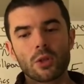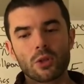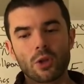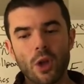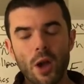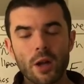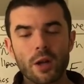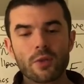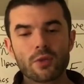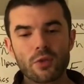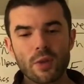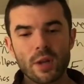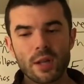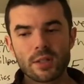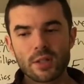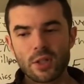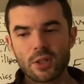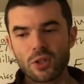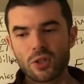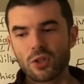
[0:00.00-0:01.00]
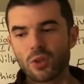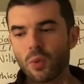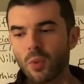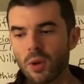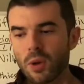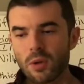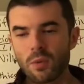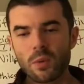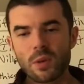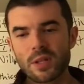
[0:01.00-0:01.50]
Kind of transition. So
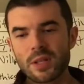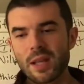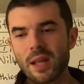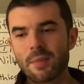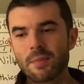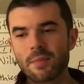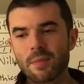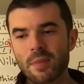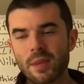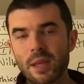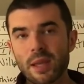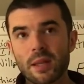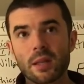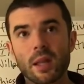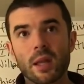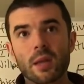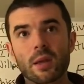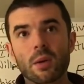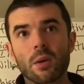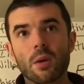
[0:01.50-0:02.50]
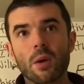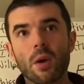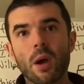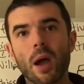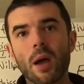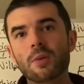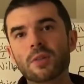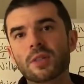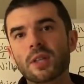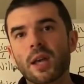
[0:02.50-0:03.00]
what, what does that mean? Like,
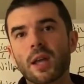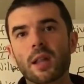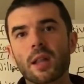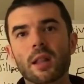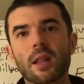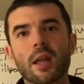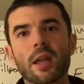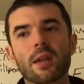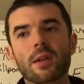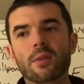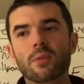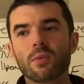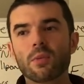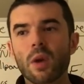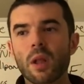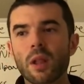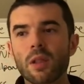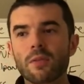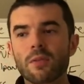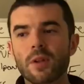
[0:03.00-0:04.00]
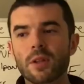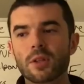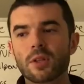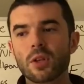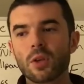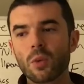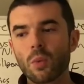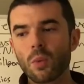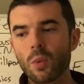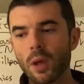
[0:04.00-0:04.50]
how is that like
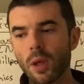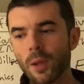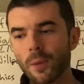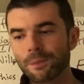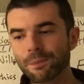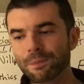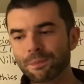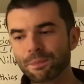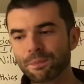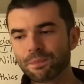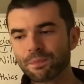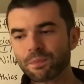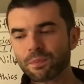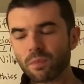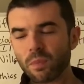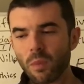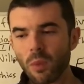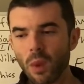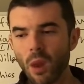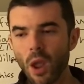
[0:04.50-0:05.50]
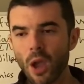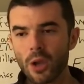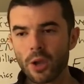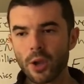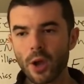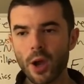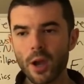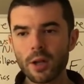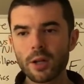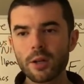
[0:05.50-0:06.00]
relevant? Well,
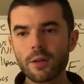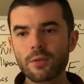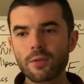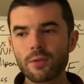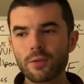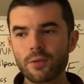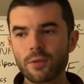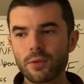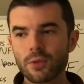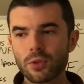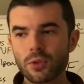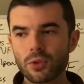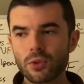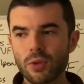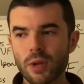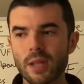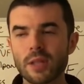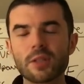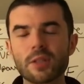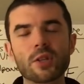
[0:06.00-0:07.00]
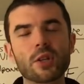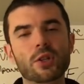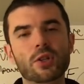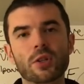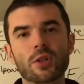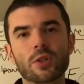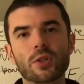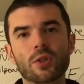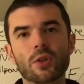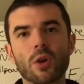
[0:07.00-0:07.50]
cognitive
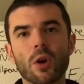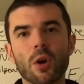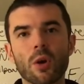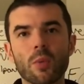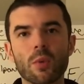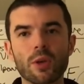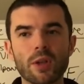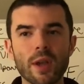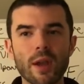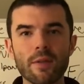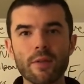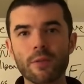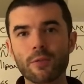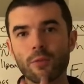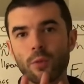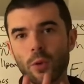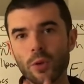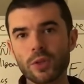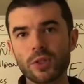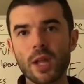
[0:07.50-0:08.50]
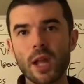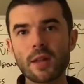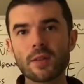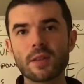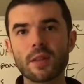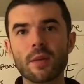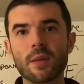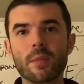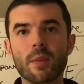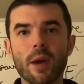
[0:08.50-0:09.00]
transitions are when you have the four sides
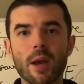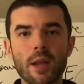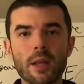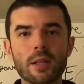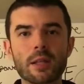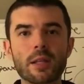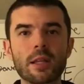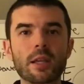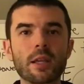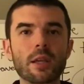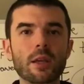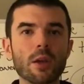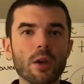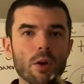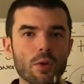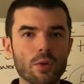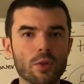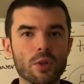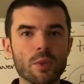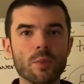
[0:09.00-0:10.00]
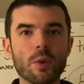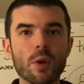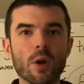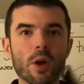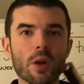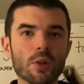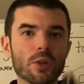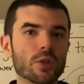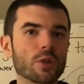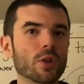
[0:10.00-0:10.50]
of the mind, ego,
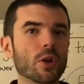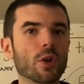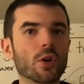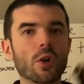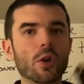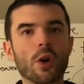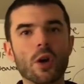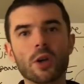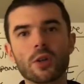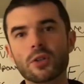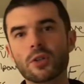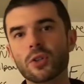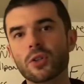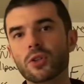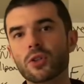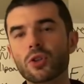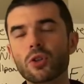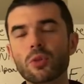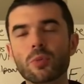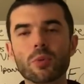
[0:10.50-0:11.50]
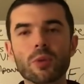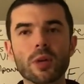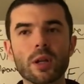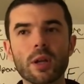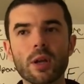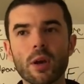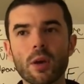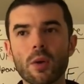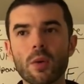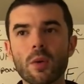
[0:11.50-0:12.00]
subconscious, unconscious,
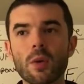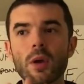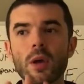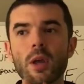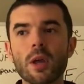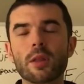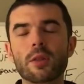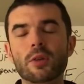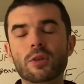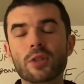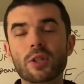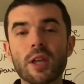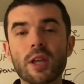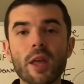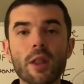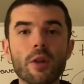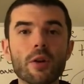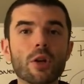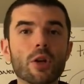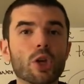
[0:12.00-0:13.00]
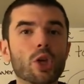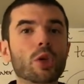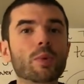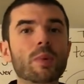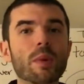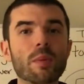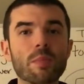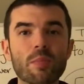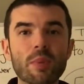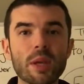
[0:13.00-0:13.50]
superego. They're together in a
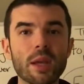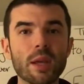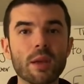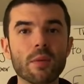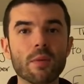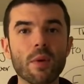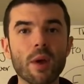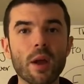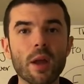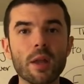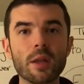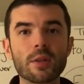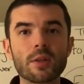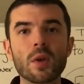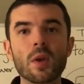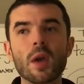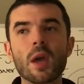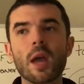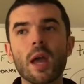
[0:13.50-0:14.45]
human being, right?